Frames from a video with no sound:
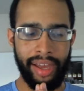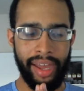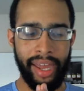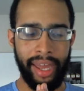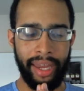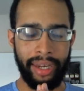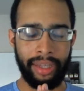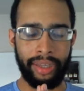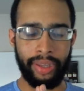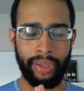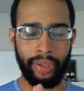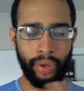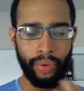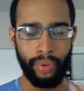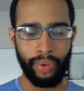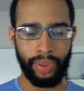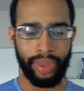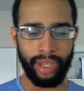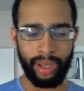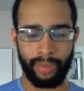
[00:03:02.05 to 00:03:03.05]
And the
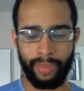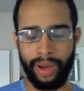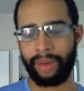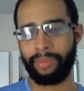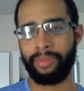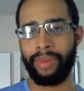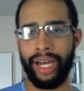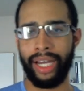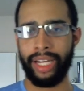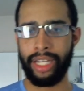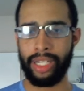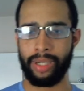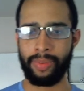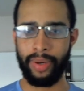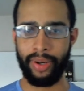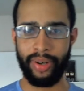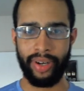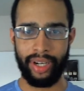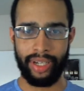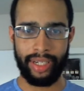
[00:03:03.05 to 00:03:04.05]
cool thing about my
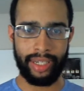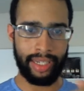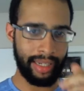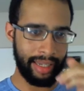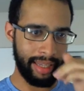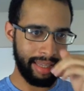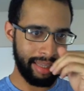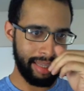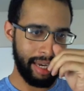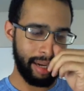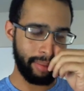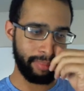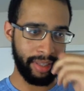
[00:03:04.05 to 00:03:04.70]
experience that